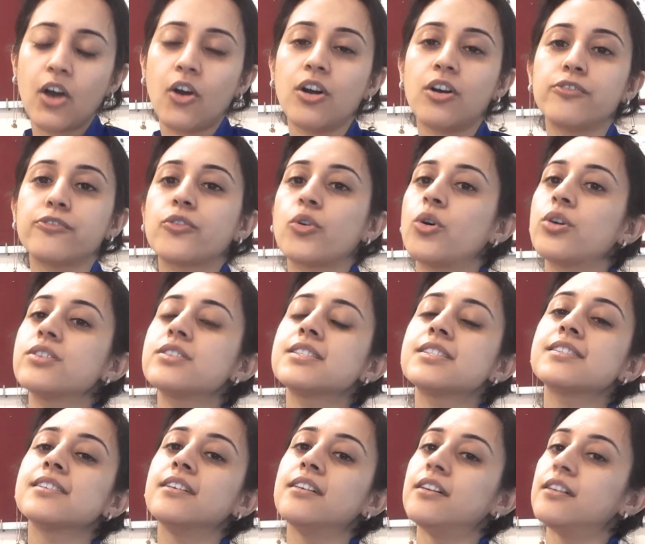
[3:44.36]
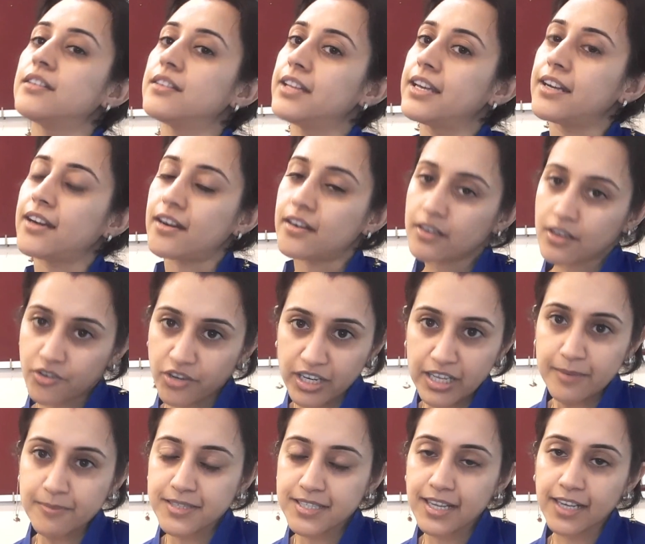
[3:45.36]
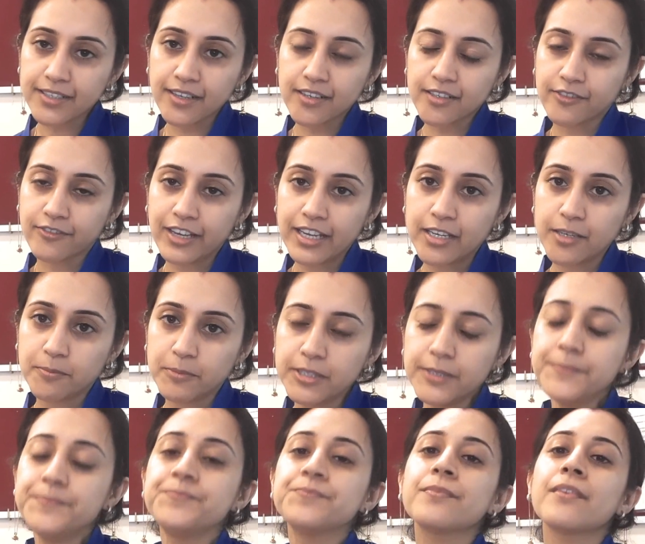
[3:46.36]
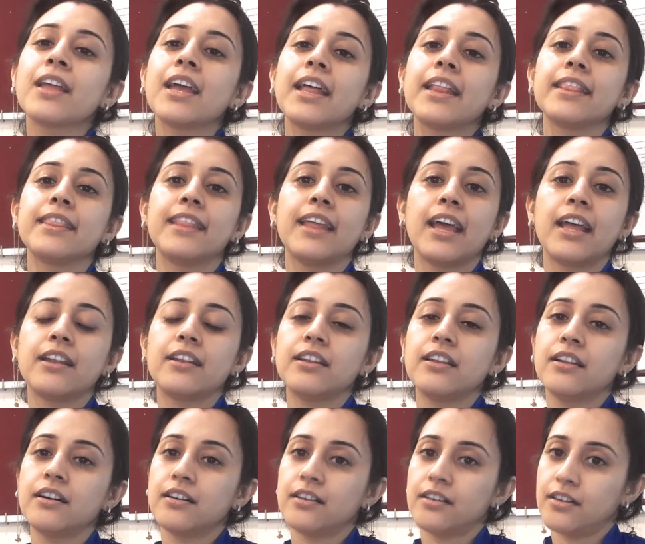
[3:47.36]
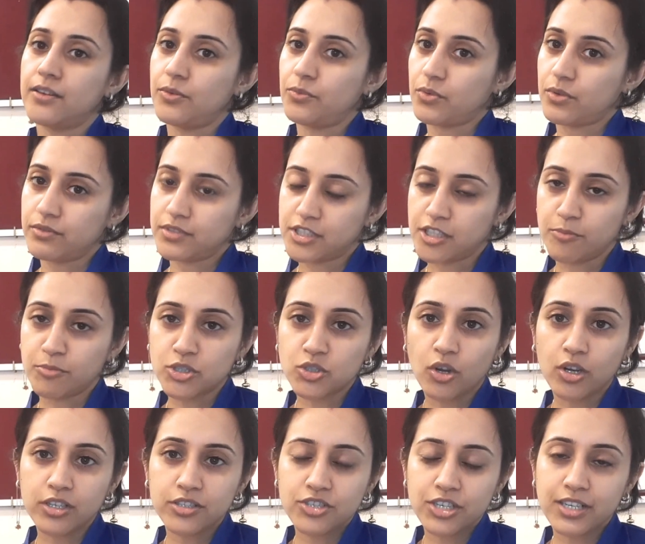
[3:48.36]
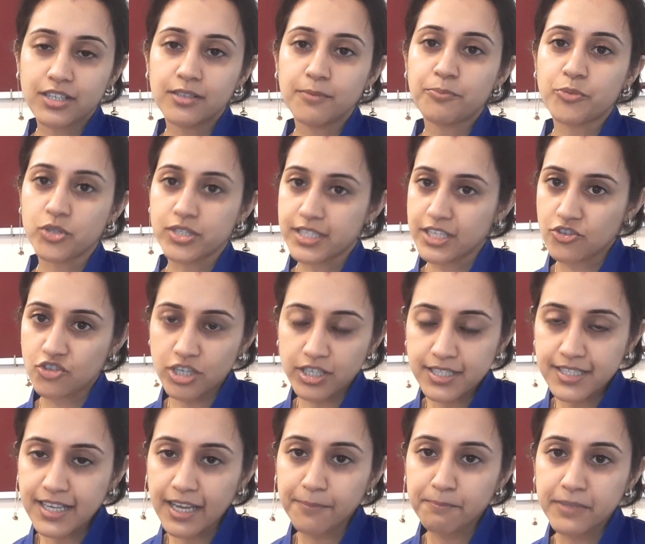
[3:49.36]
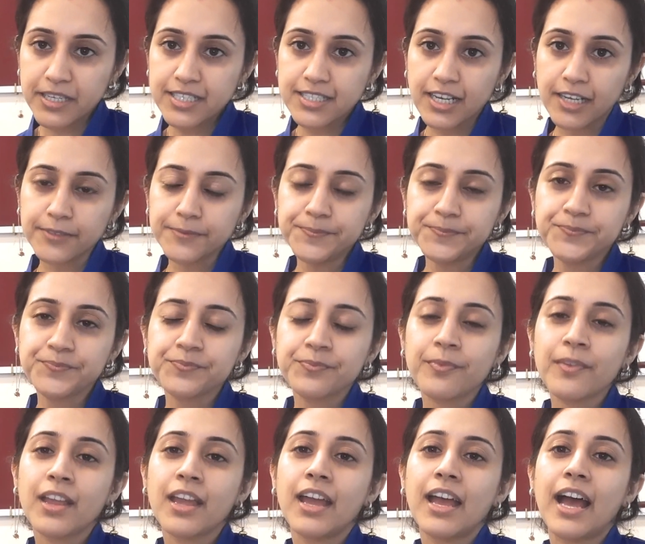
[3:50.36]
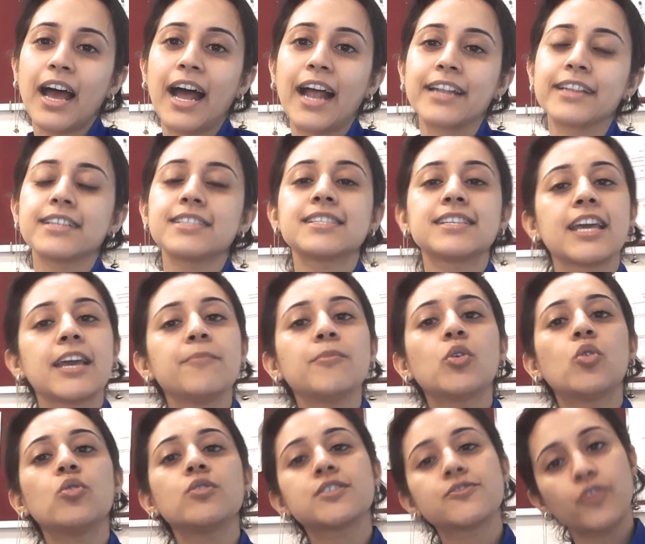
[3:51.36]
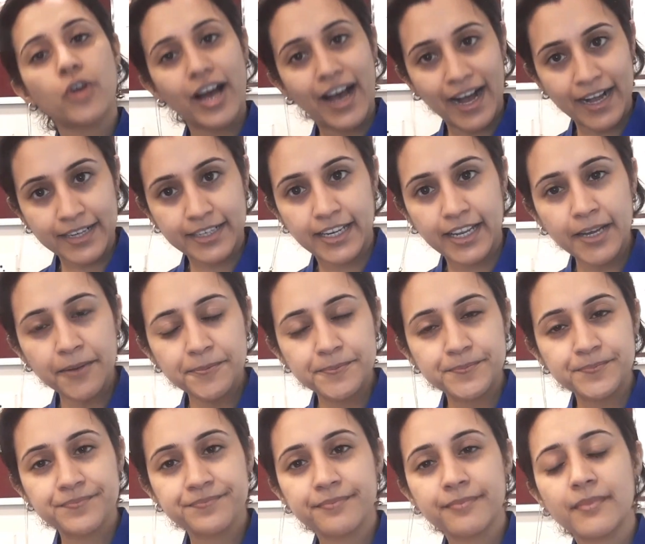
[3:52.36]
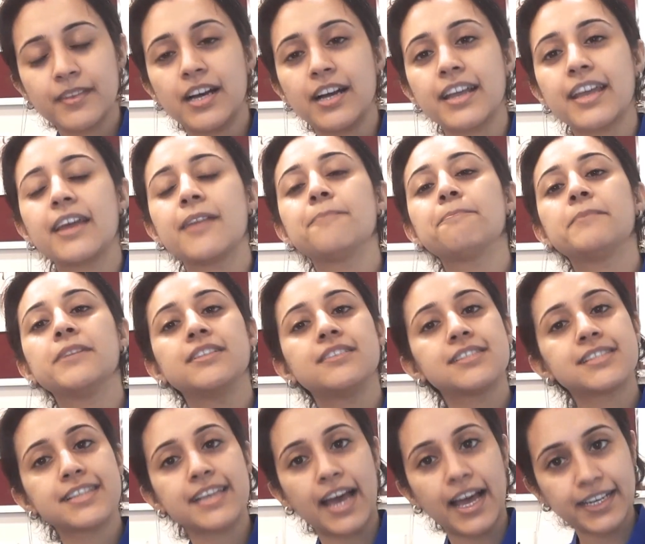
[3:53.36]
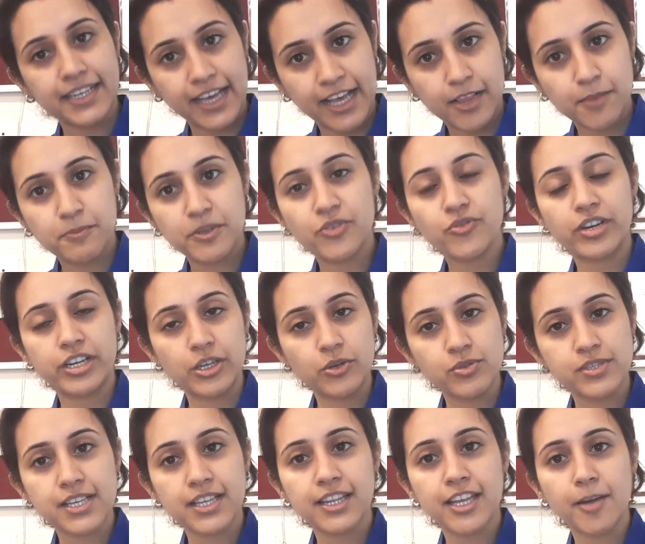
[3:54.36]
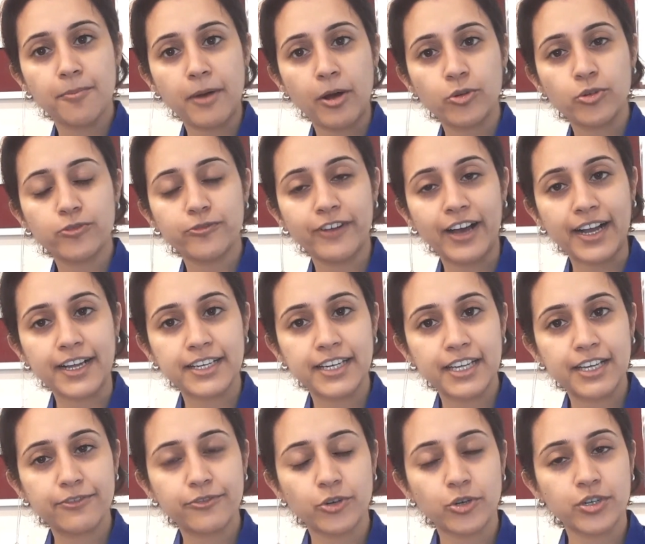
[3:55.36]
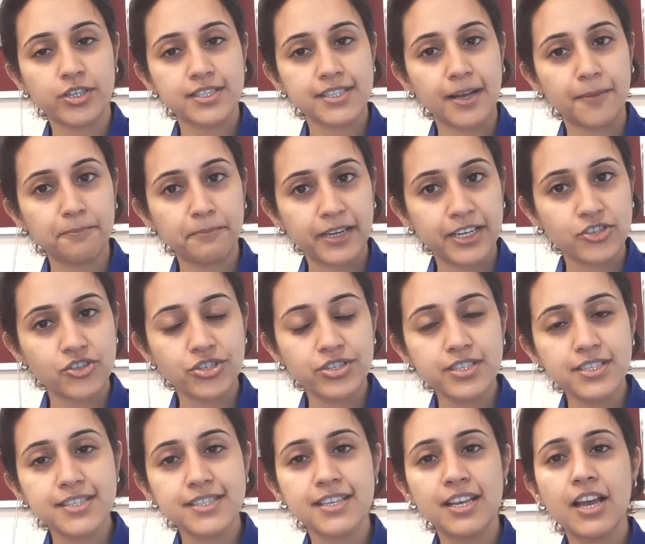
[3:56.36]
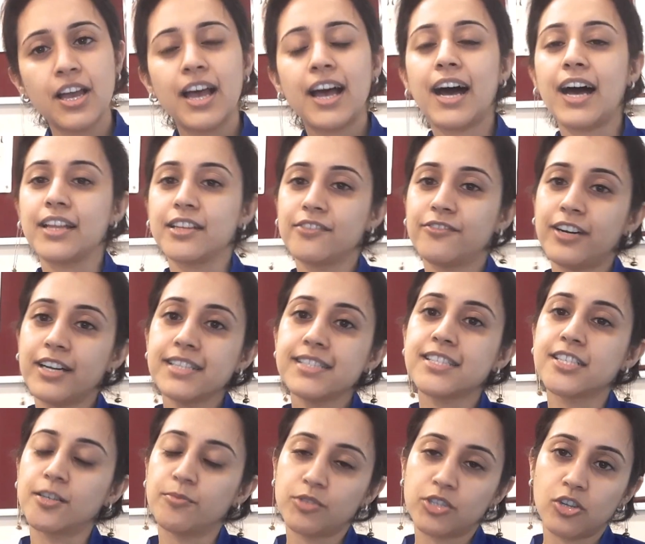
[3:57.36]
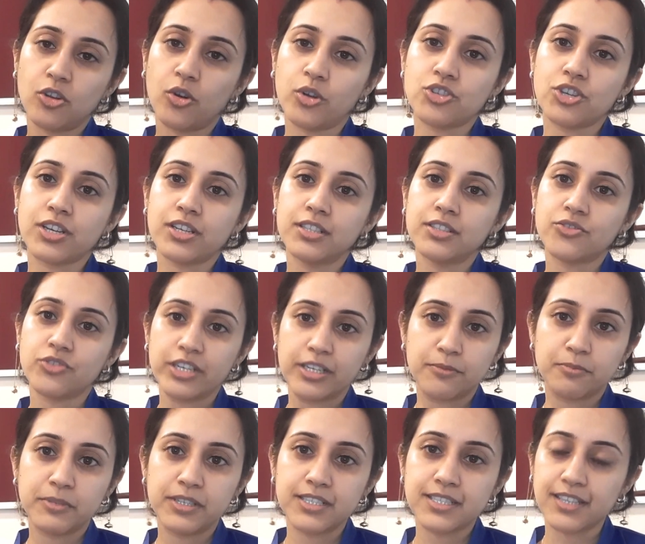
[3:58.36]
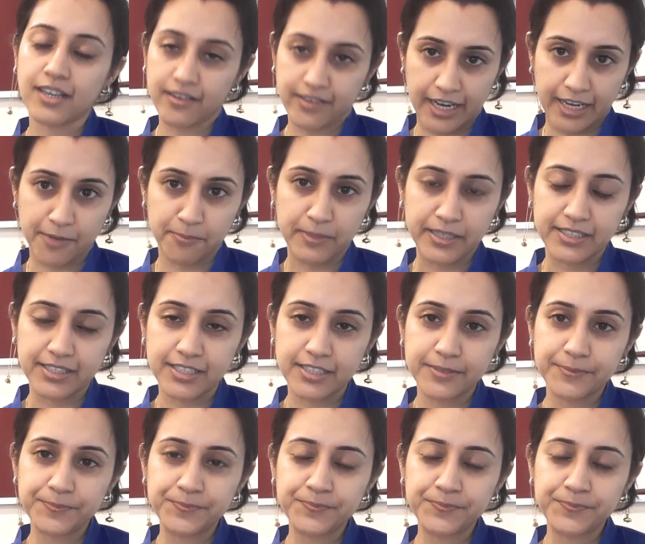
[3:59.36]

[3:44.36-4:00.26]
Of course, there are creams that are available. Then dermatological procedures can be done, and the same goes for acne. Again, pills can help in reducing the amount of acne for some patients. Otherwise, dermatological treatments are recommended.